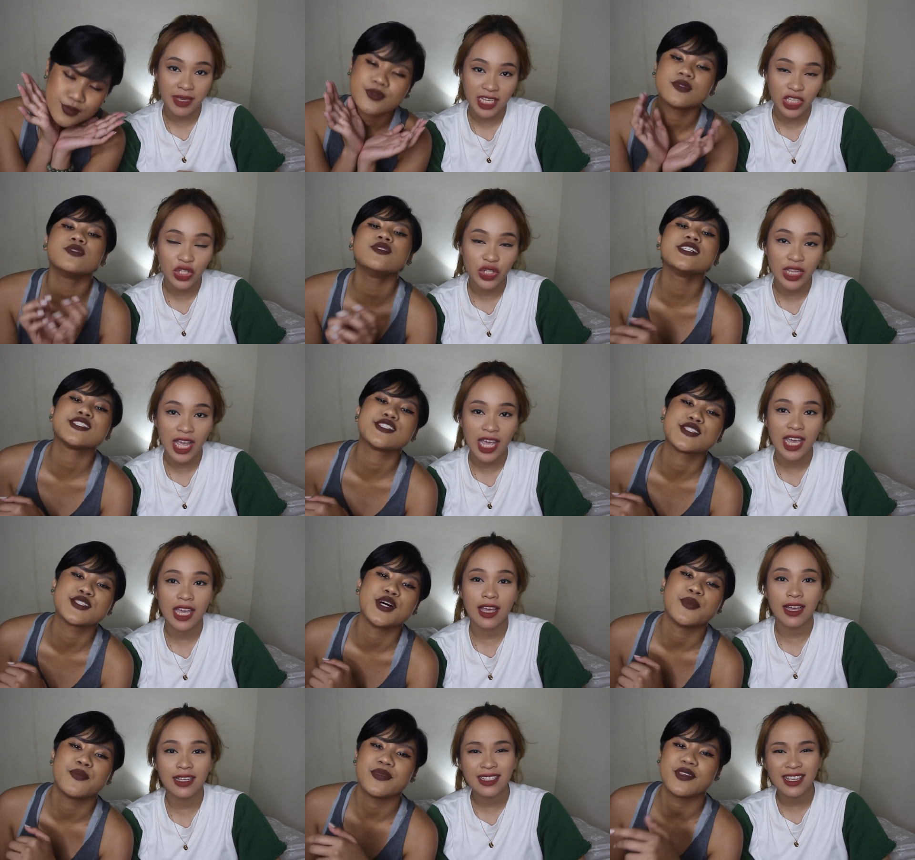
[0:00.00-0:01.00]
Speaker 1: me today
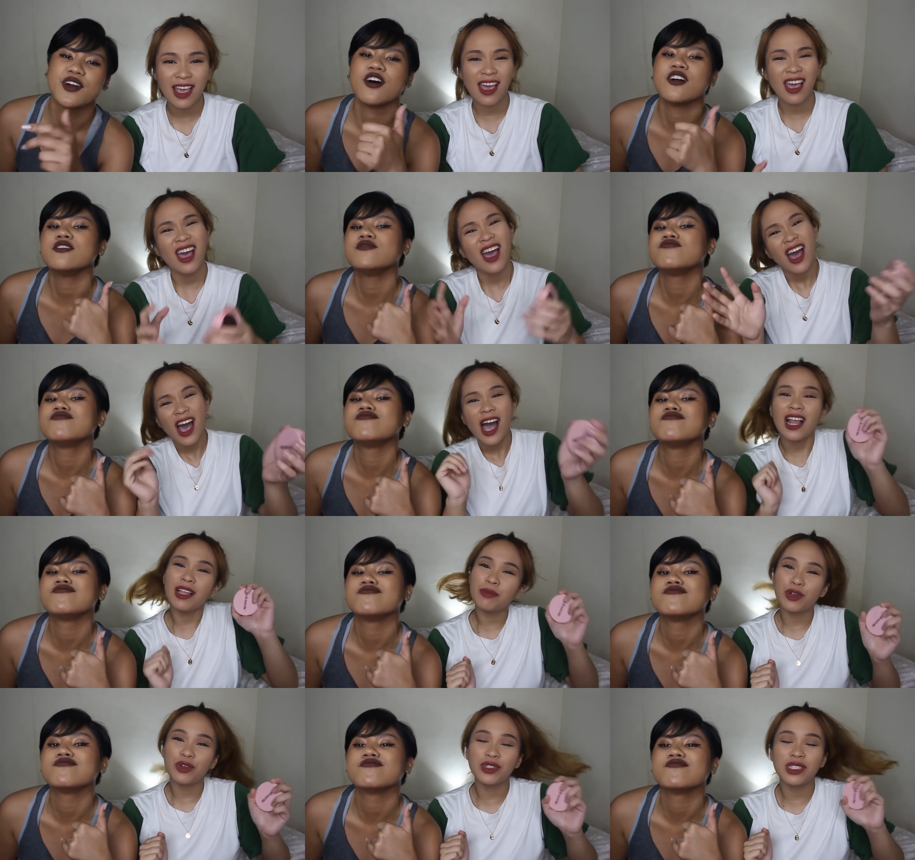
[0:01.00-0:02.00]
kasi
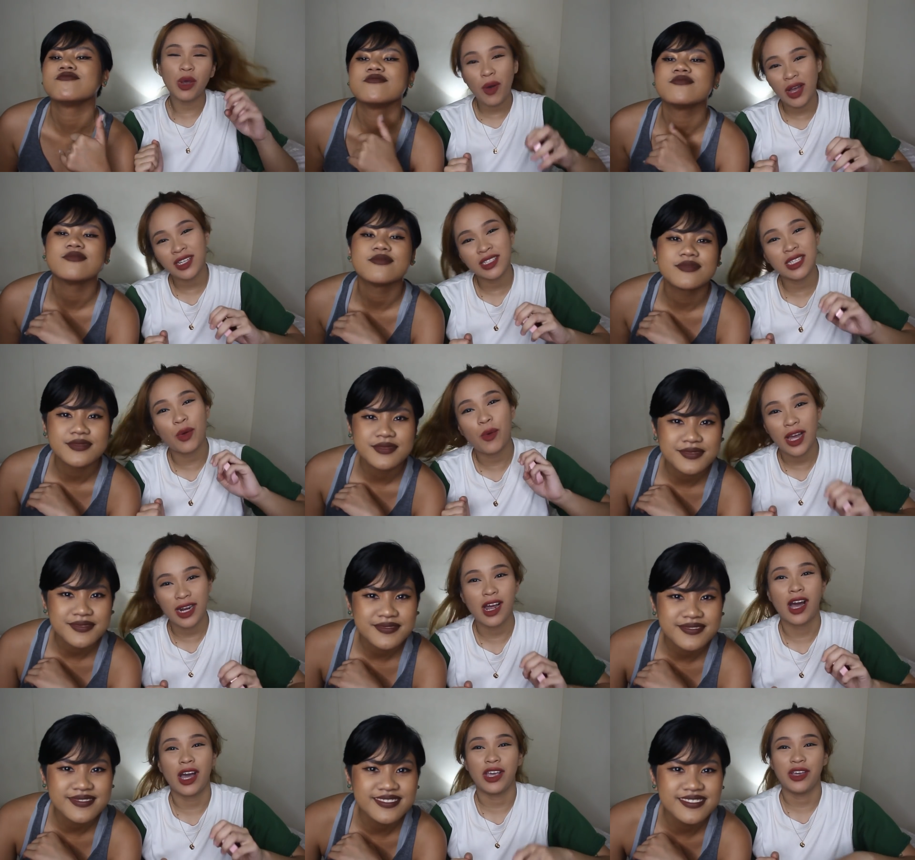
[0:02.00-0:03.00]
alam kong sawang-sawa na
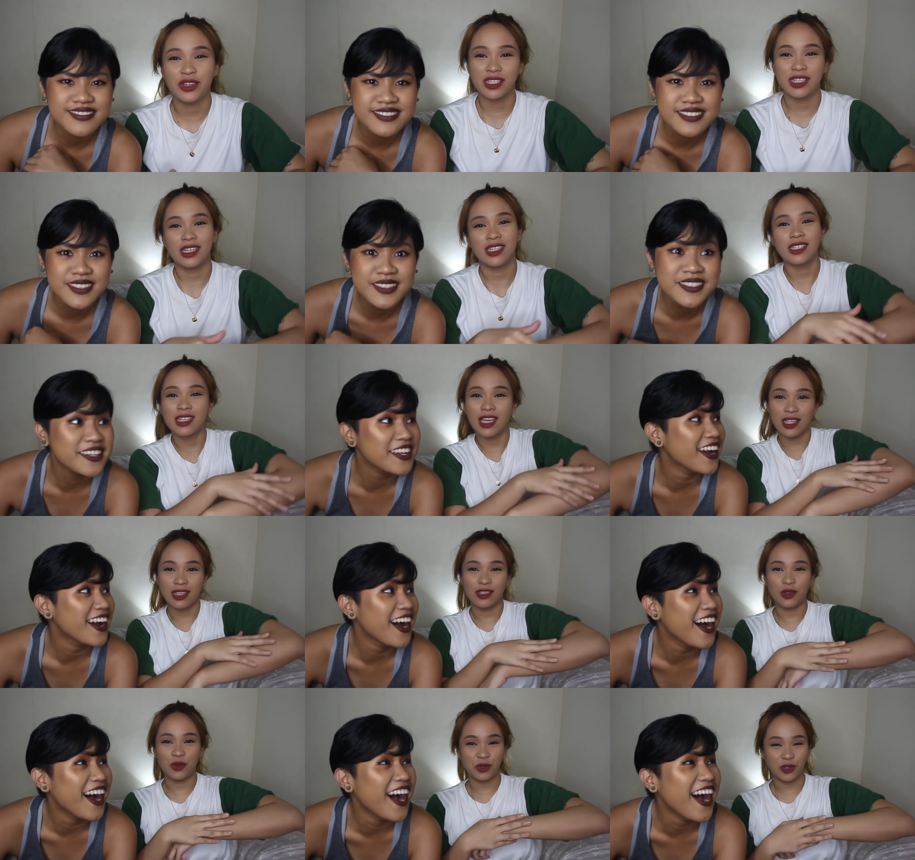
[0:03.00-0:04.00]
kayo sa skin
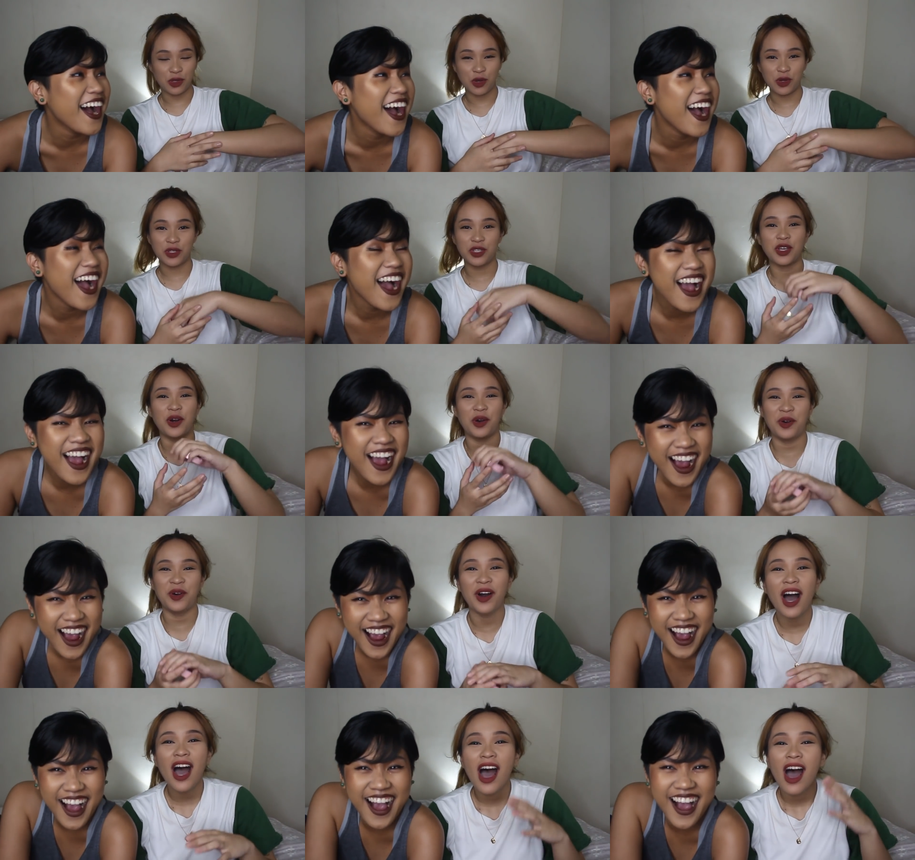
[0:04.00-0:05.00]
tone ko. So,
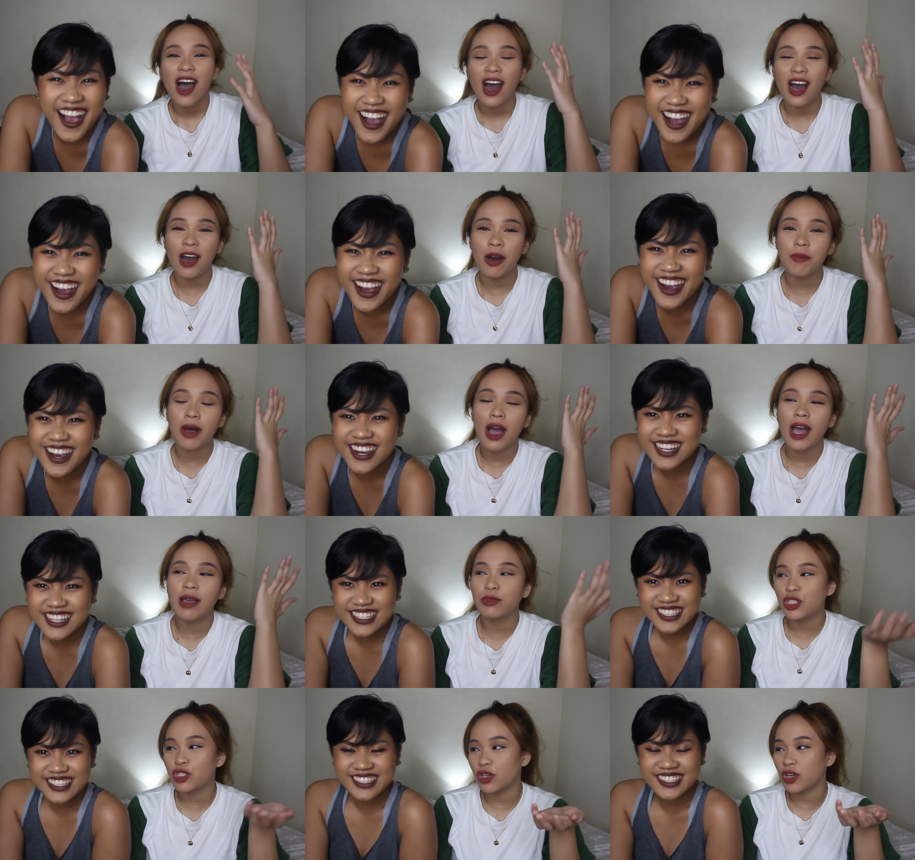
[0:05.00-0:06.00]
um,
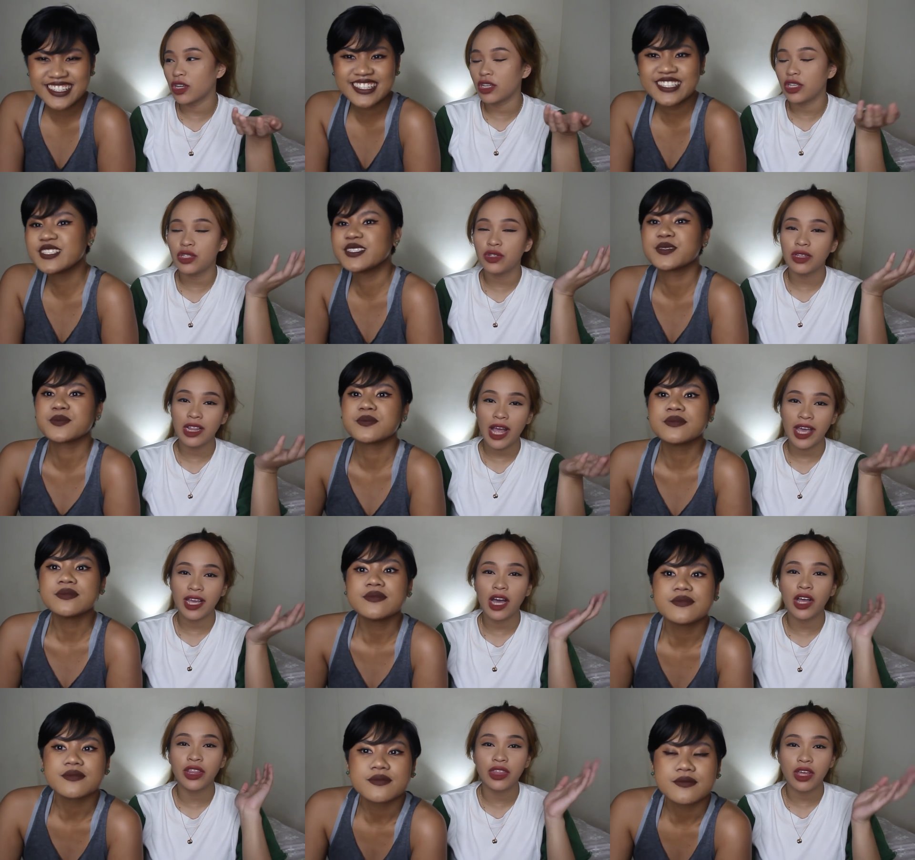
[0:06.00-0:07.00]
I'm sure you'd like
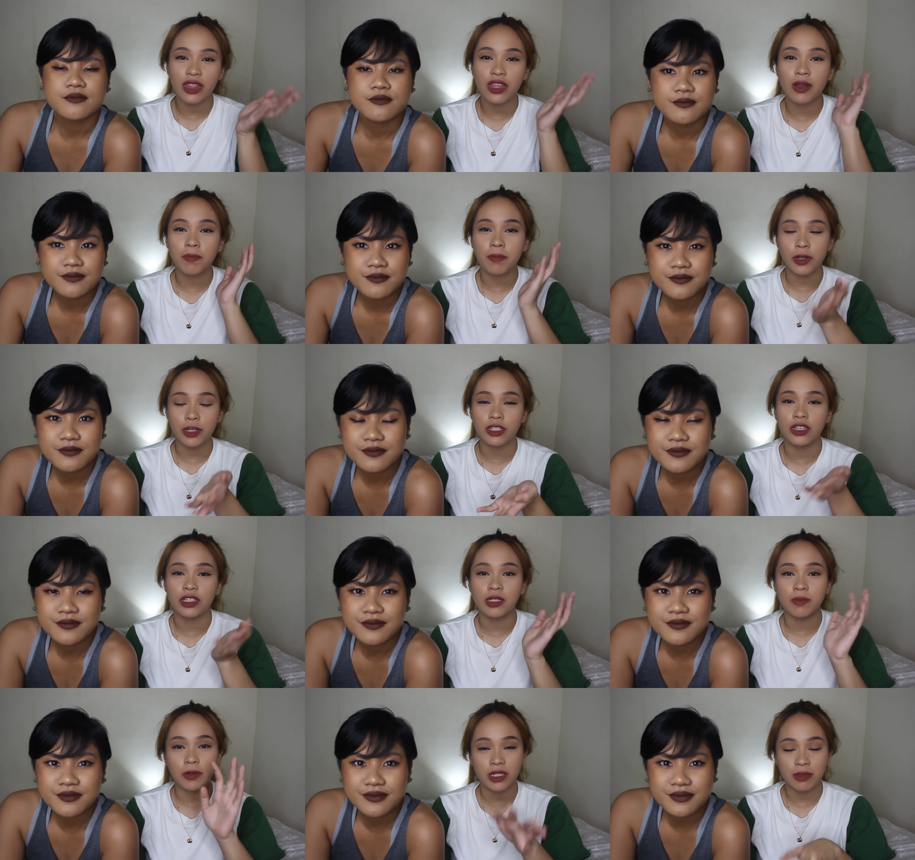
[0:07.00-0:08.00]
another
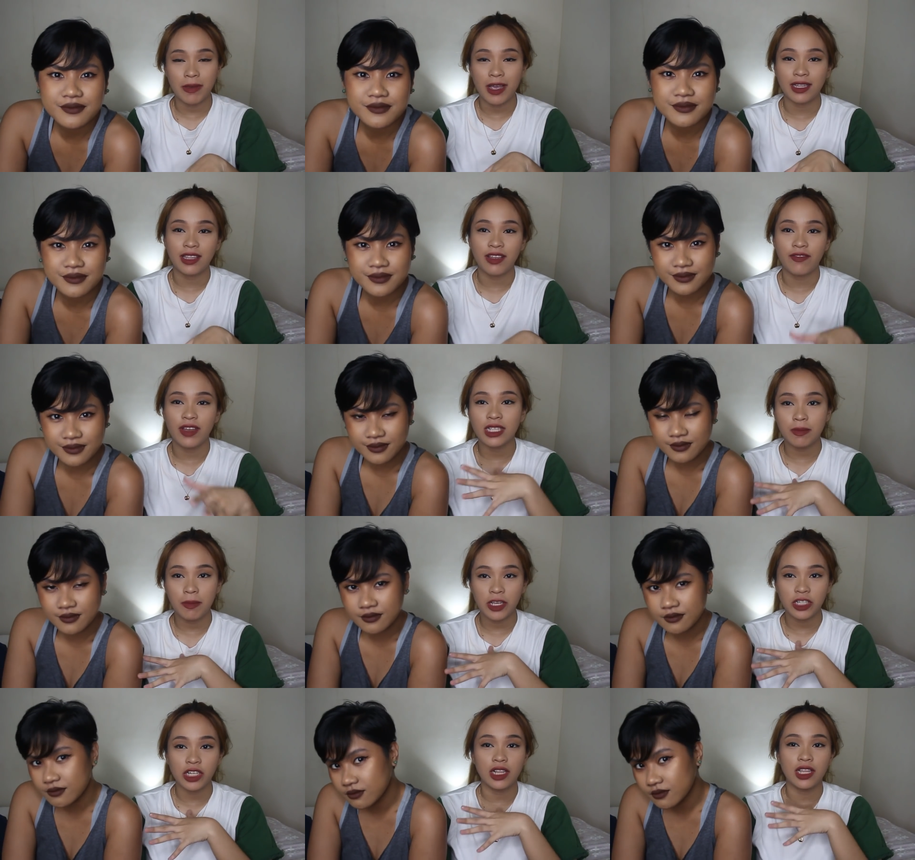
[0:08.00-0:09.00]
person's perspective,
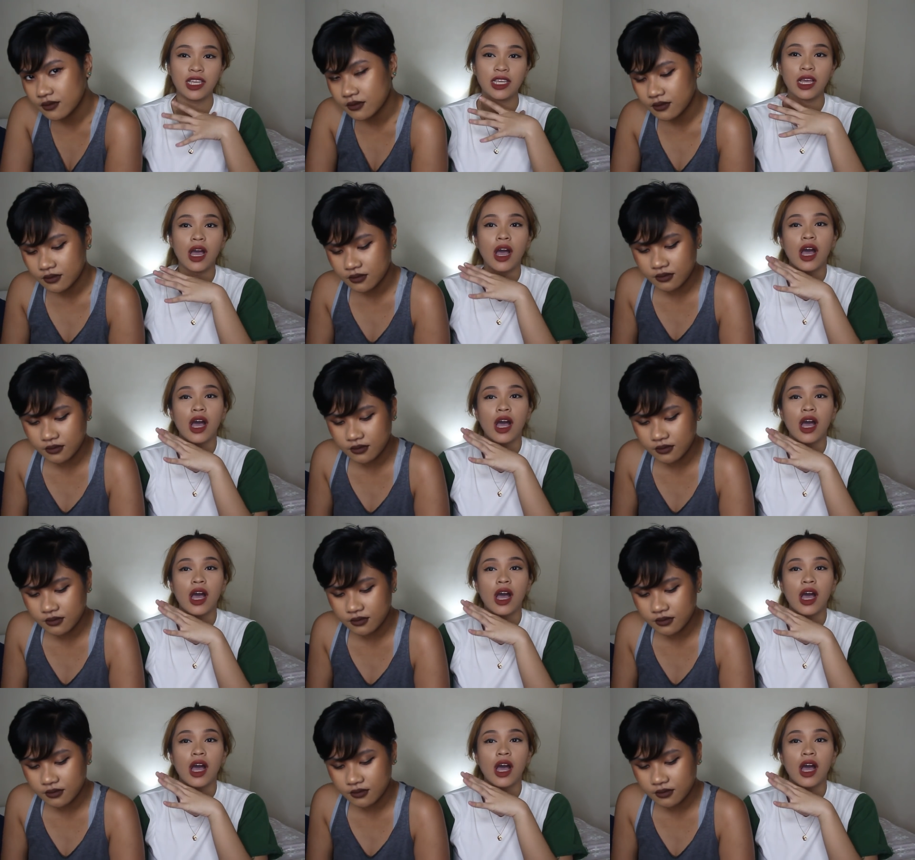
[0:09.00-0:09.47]
especially